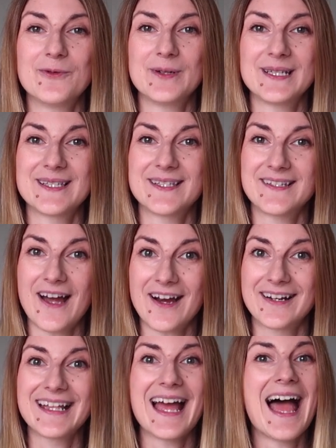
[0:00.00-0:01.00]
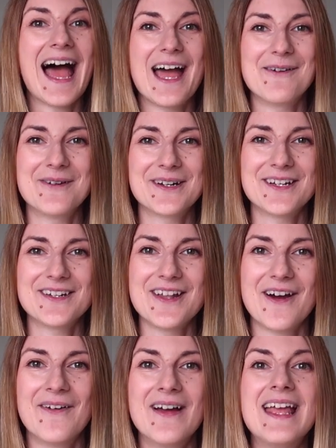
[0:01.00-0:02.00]
restocked? I want to
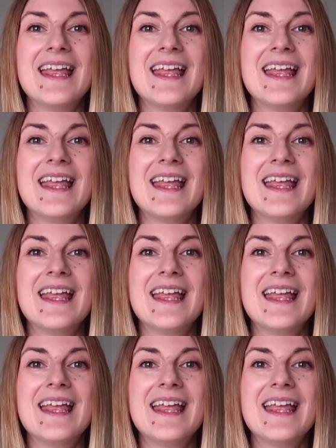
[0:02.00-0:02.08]
know.